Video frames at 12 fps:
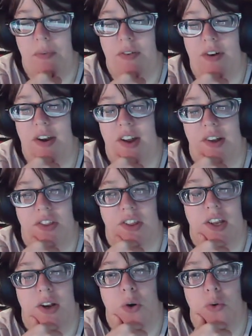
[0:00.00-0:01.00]
We find out
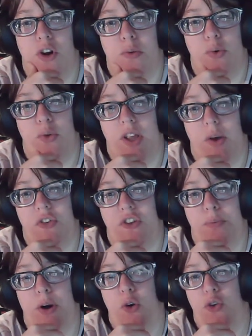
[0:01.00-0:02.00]
that whole Nomu thing was
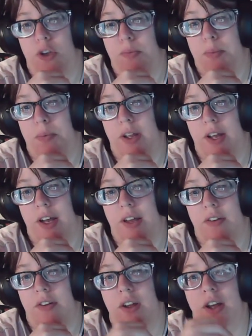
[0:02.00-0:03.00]
supposed to be
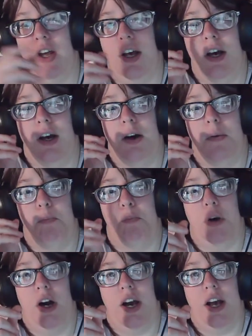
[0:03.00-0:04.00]
planned,
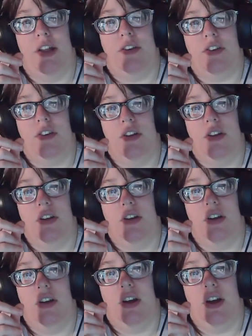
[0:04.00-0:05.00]
but
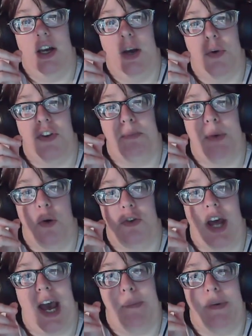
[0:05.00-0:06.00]
it was supposed
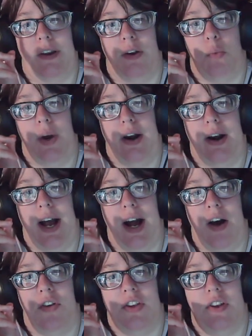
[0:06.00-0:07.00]
to happen in a
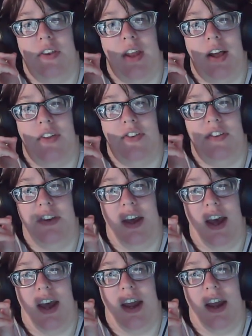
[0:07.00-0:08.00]
warehouse the next
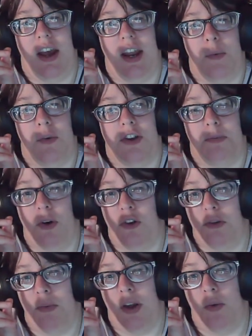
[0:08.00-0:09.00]
day, and it was supposed
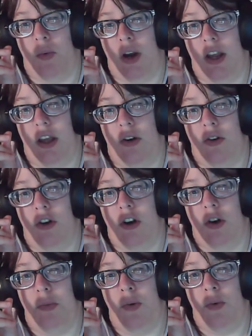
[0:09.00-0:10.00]
to be a regular
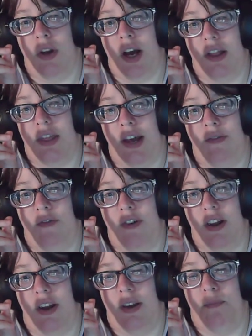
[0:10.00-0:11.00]
Nomu, not that
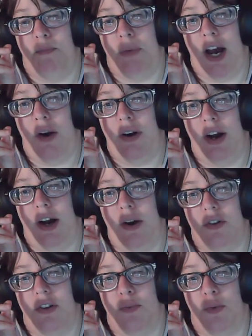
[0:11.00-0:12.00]
frickin'
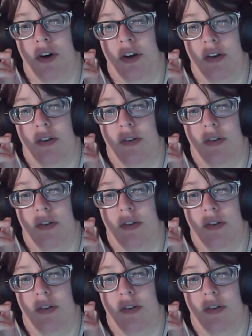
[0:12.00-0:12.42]
powerhouse of one.